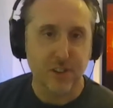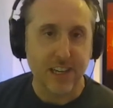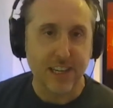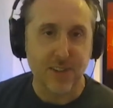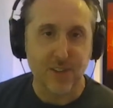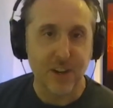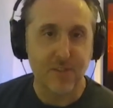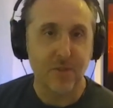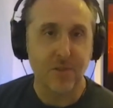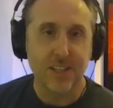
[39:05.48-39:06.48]
career or
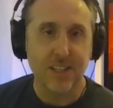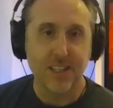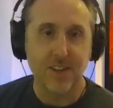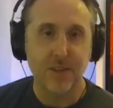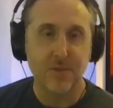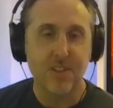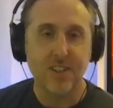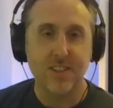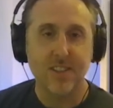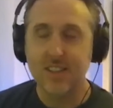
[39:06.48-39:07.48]
whatever, when
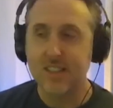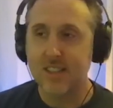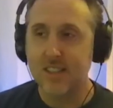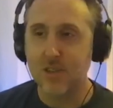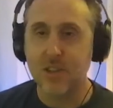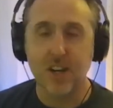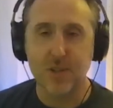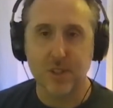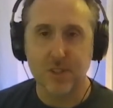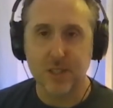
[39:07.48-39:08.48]
those
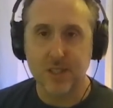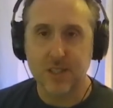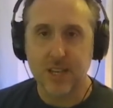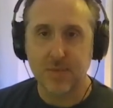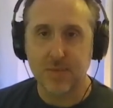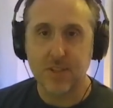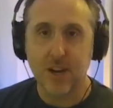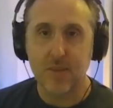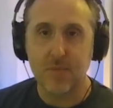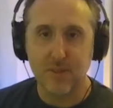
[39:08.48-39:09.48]
guys were doing the same
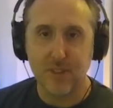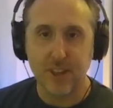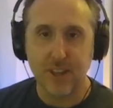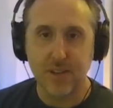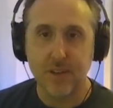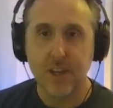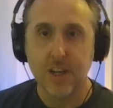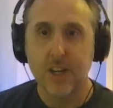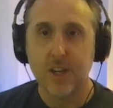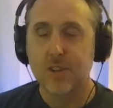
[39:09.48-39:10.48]
type of thing,
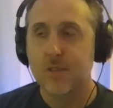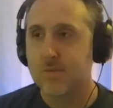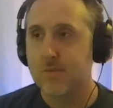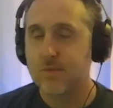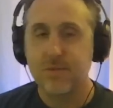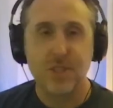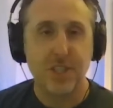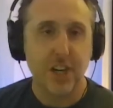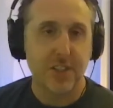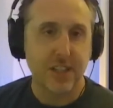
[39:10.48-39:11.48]

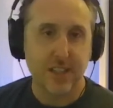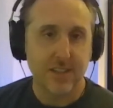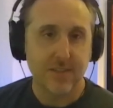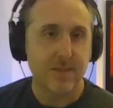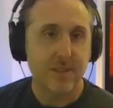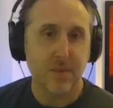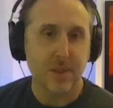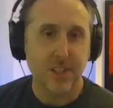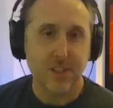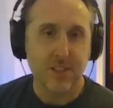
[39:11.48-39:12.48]
starting
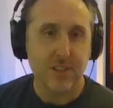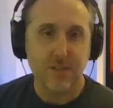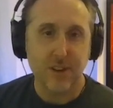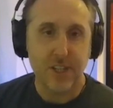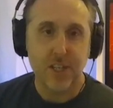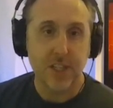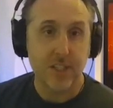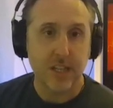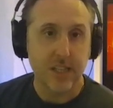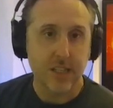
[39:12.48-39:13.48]
some of these
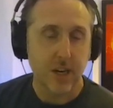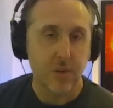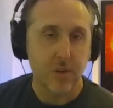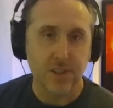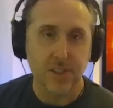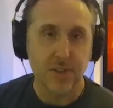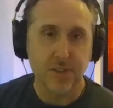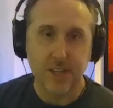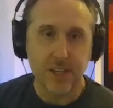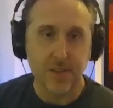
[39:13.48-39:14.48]
franchises like Star Wars,
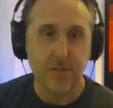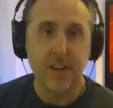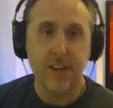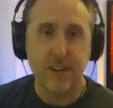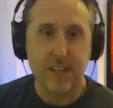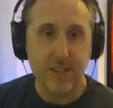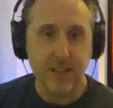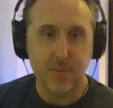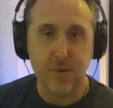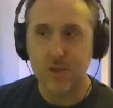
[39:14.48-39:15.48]
and
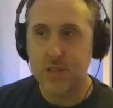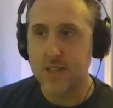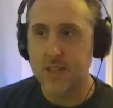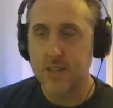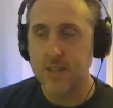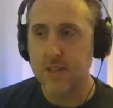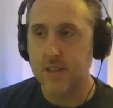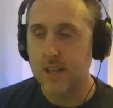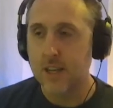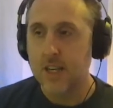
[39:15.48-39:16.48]
inventing the processes, and
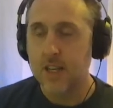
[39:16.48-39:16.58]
